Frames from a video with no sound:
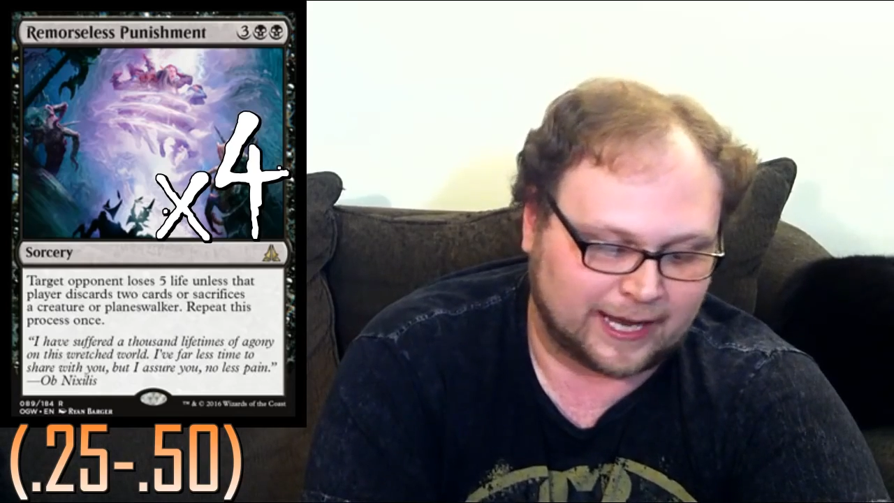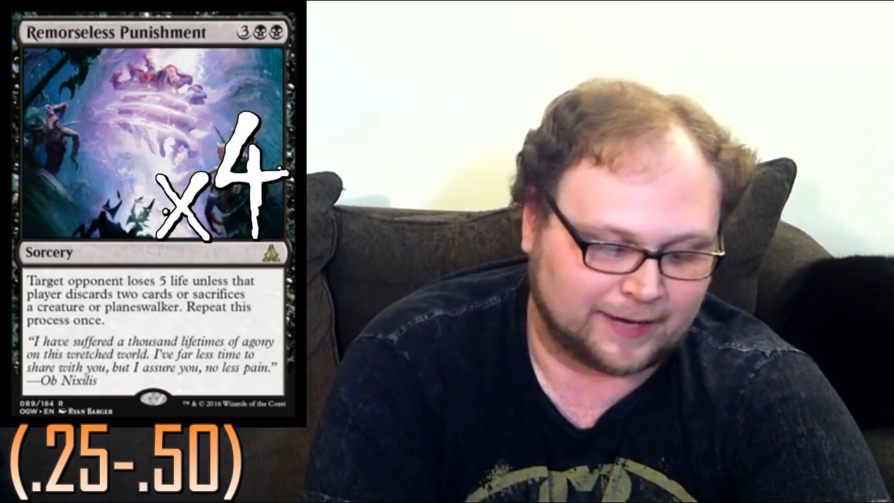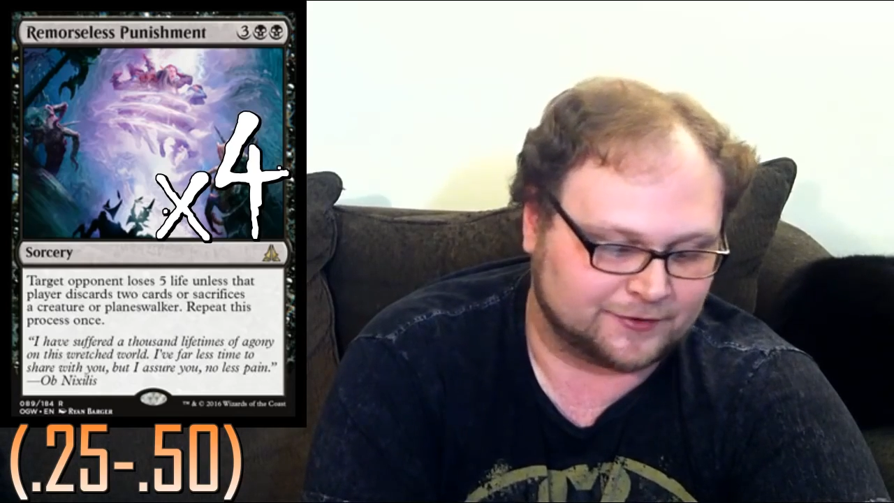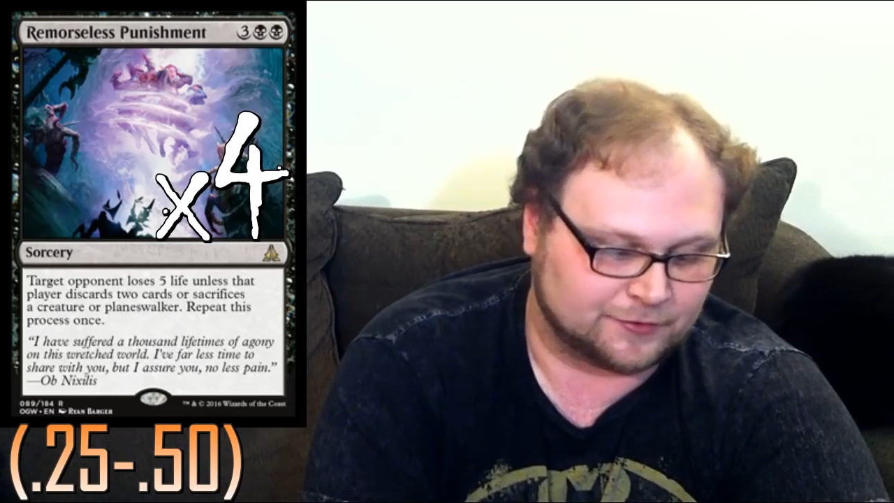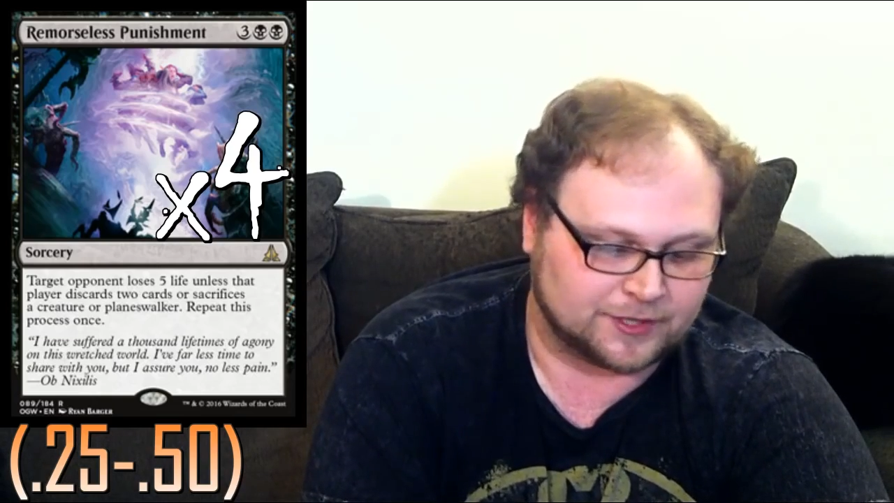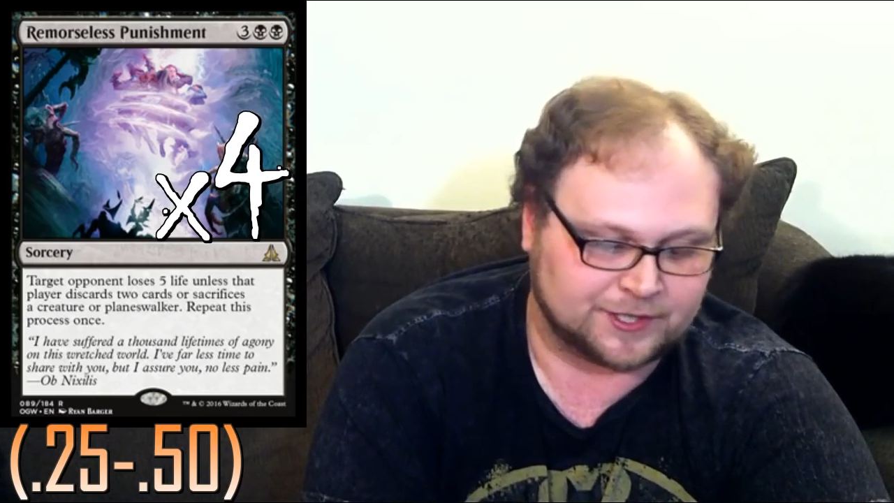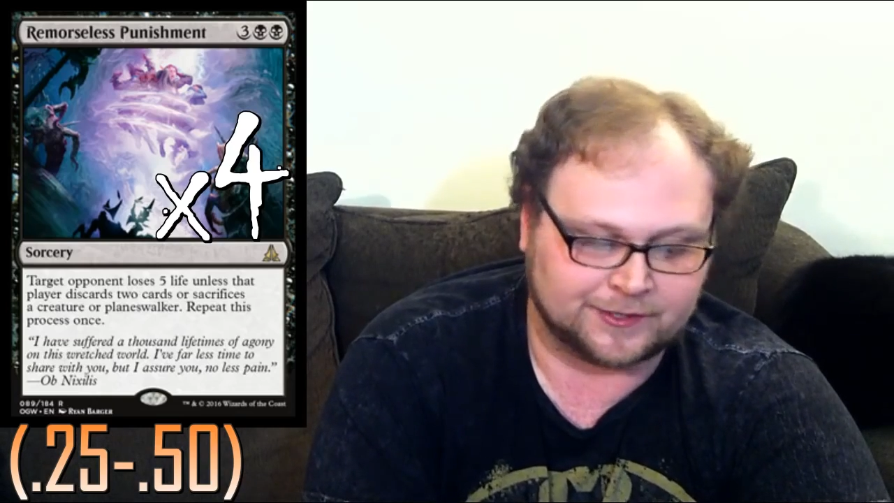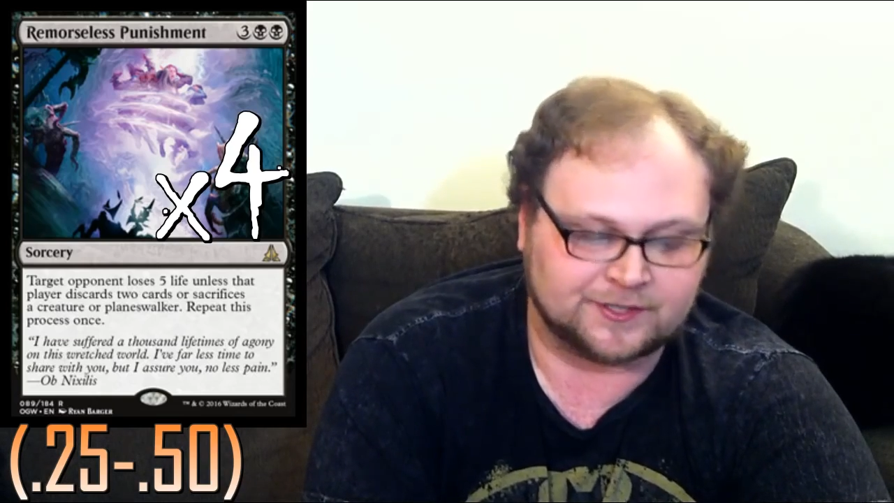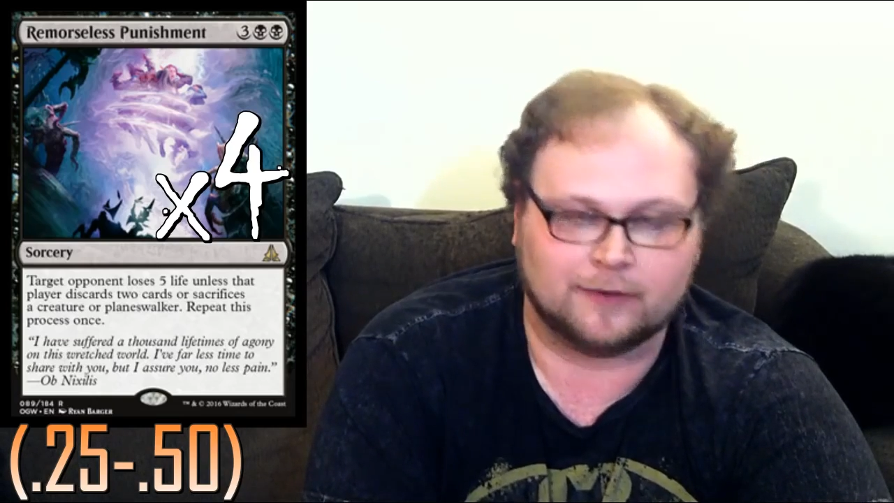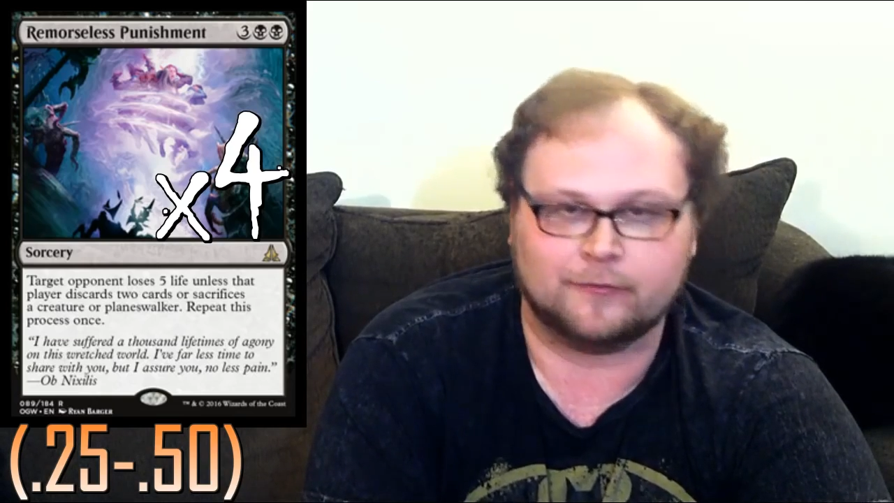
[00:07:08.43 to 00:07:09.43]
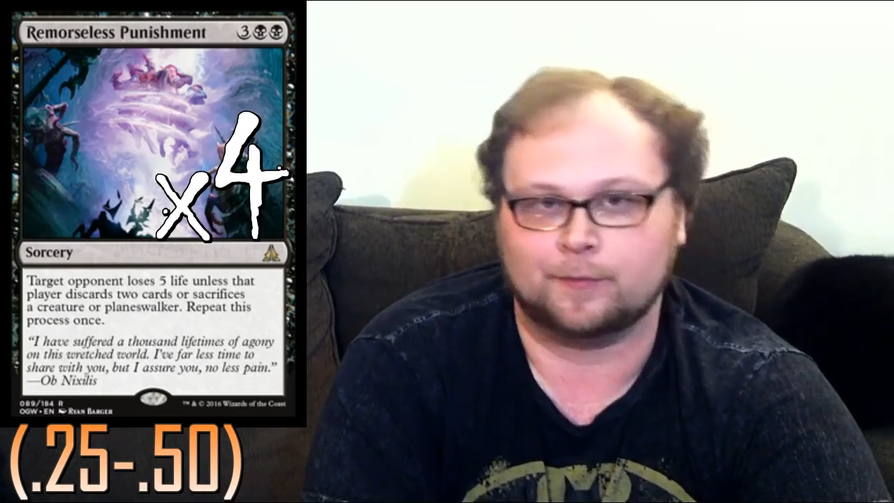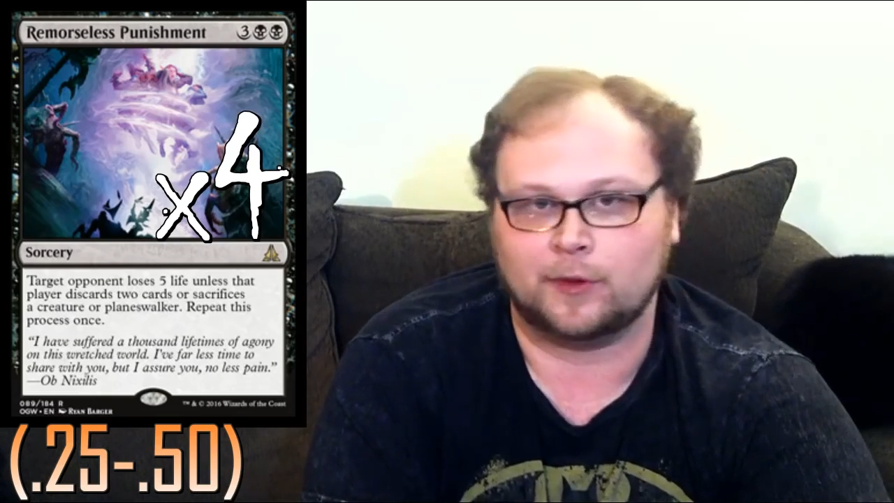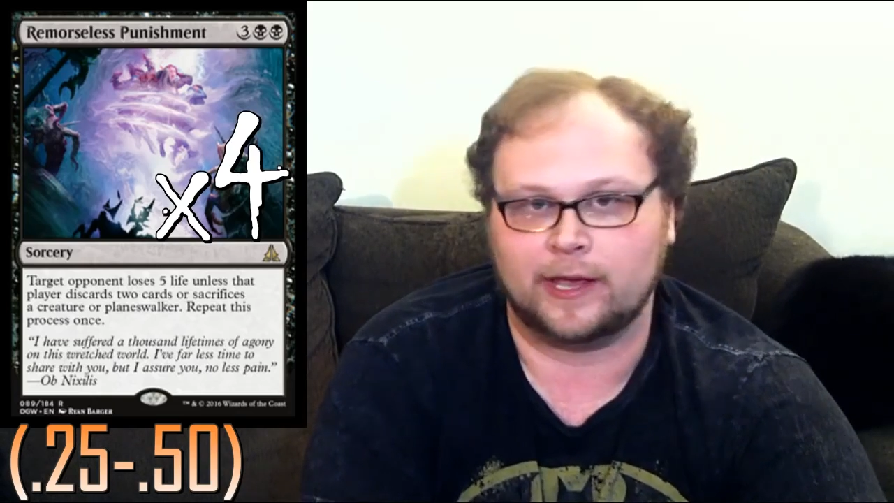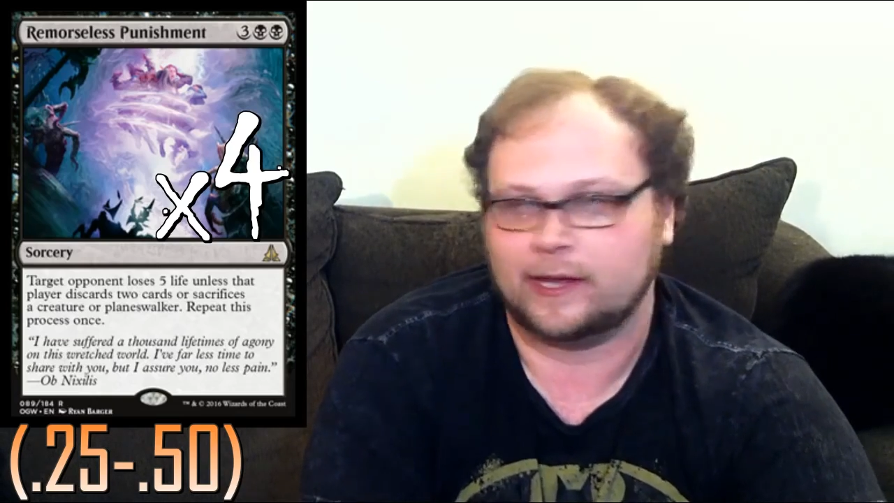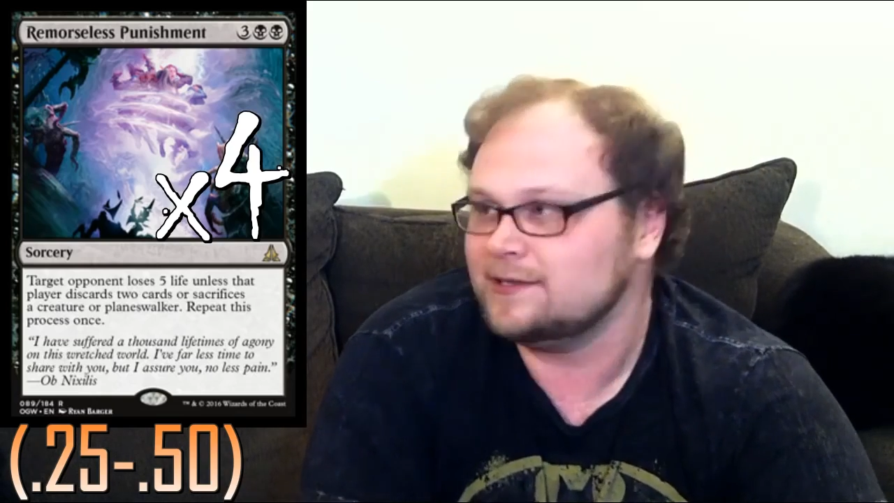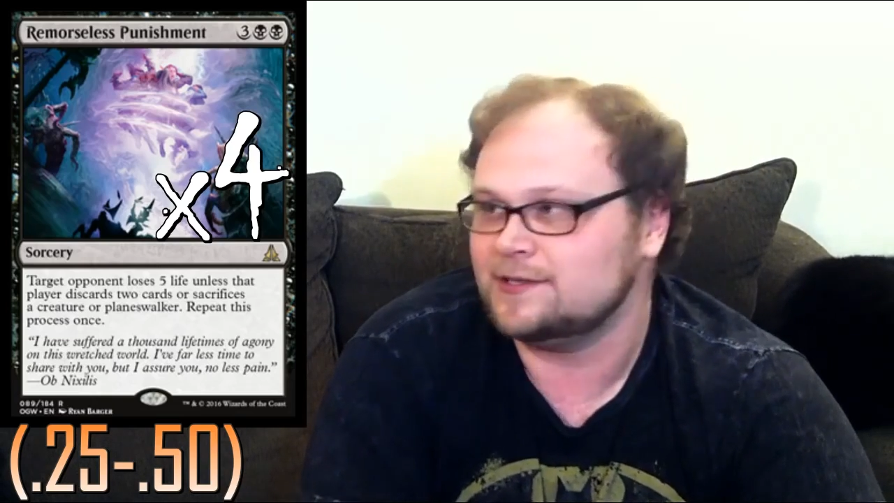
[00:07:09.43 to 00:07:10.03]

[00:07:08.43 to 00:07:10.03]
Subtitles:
and hand destruction and stuff we're playing.